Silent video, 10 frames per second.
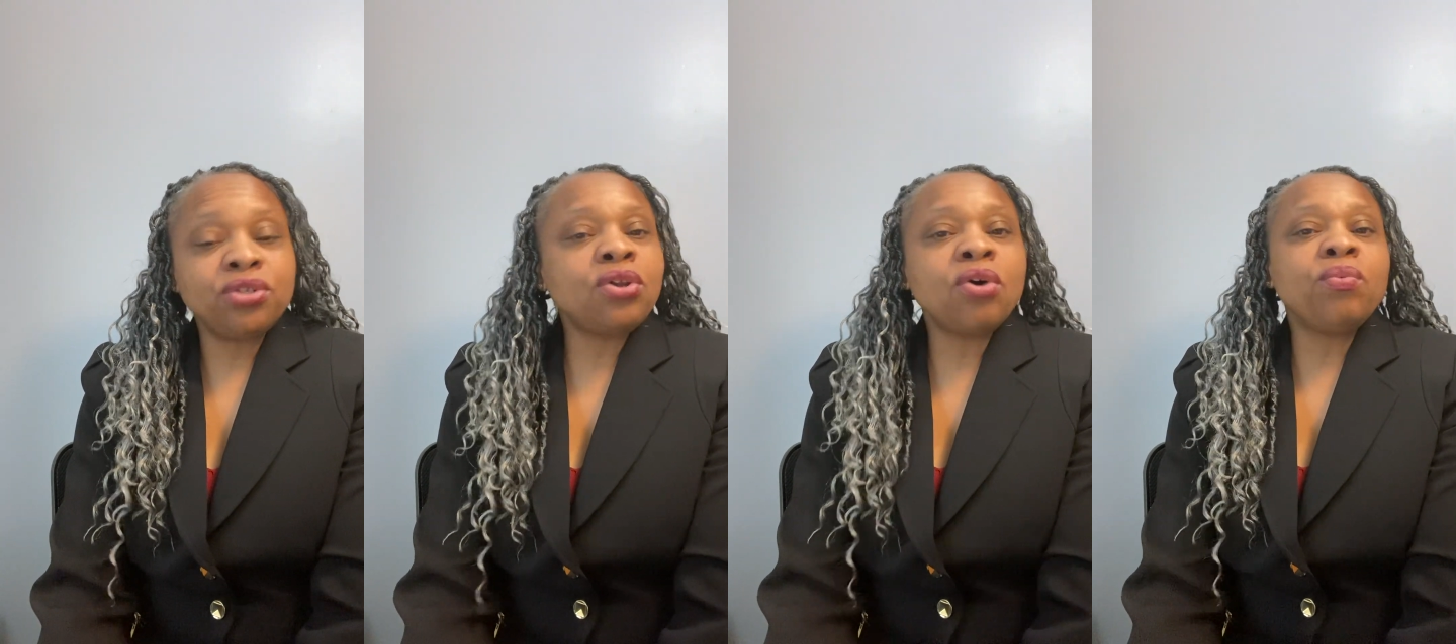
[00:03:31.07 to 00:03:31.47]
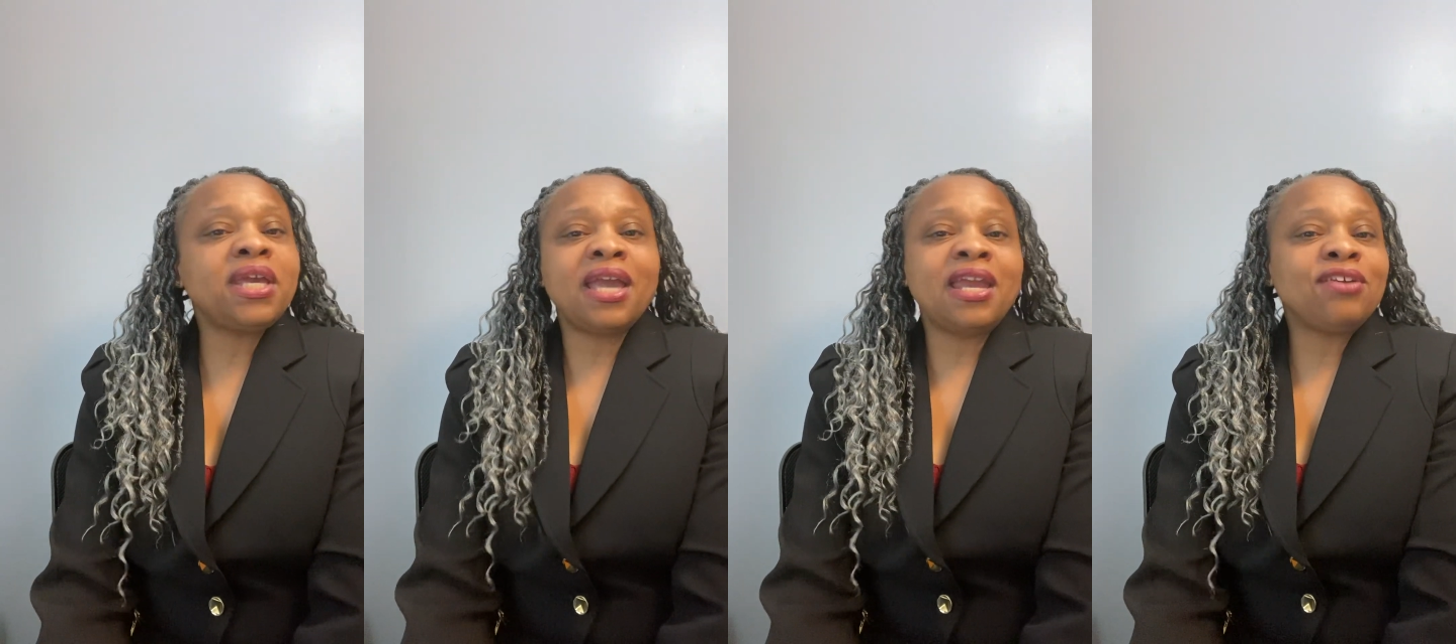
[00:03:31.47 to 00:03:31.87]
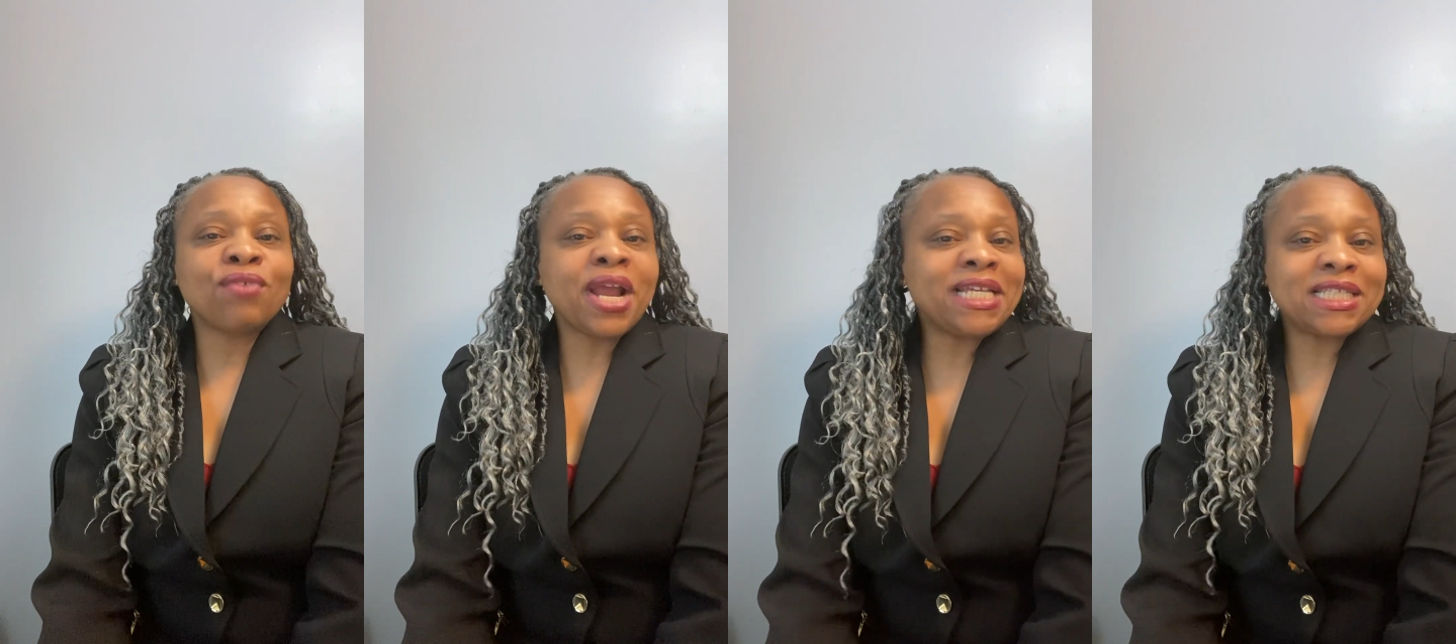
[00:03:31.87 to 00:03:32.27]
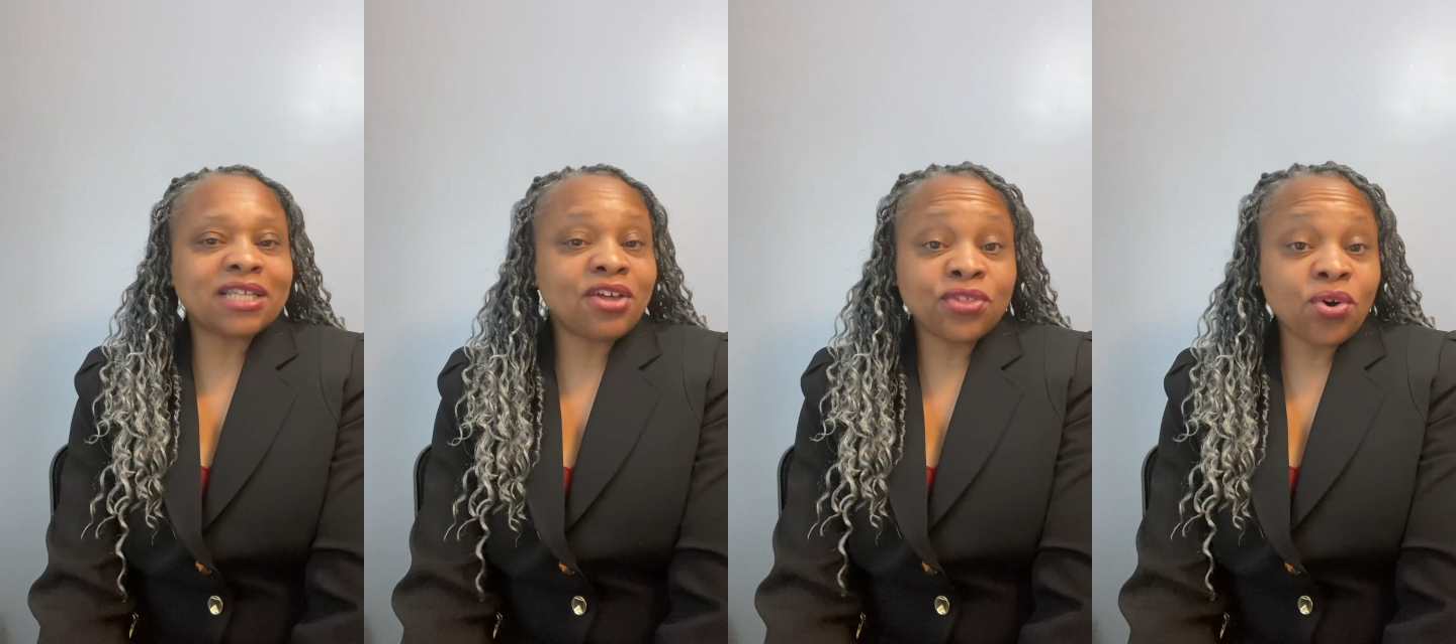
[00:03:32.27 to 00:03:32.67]
You know, we can't erase
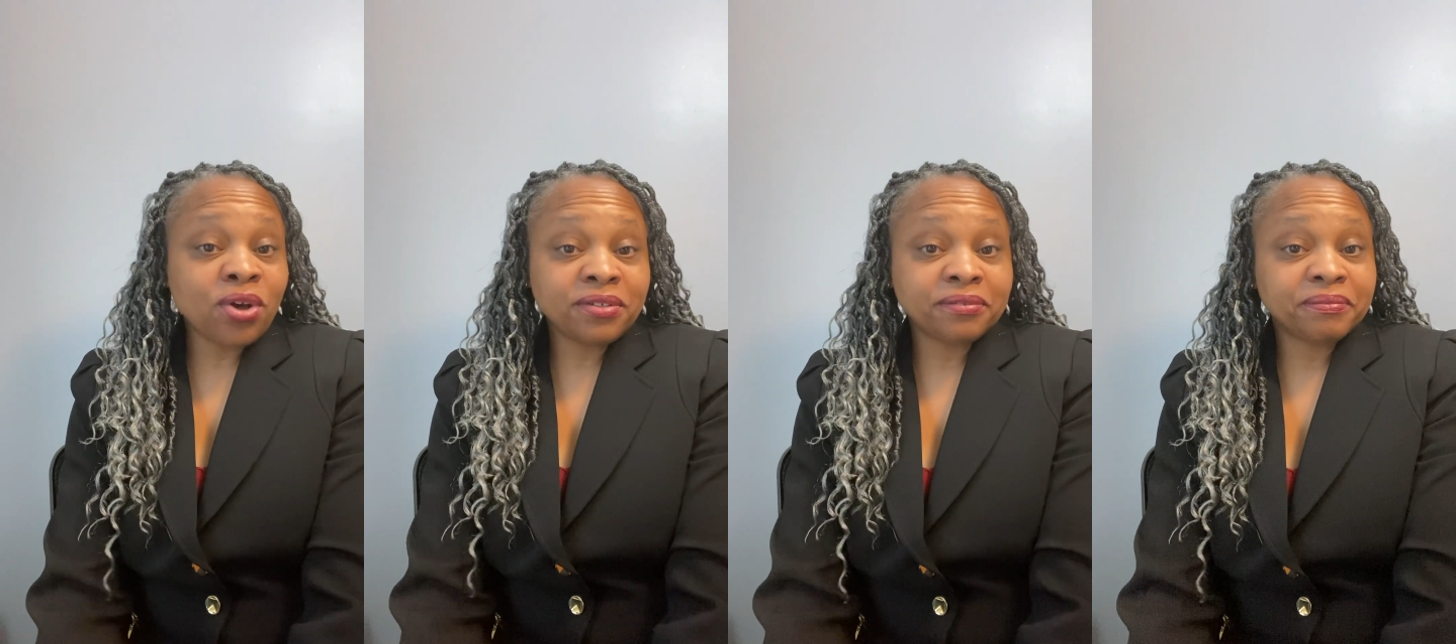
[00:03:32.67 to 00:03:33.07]
a thought.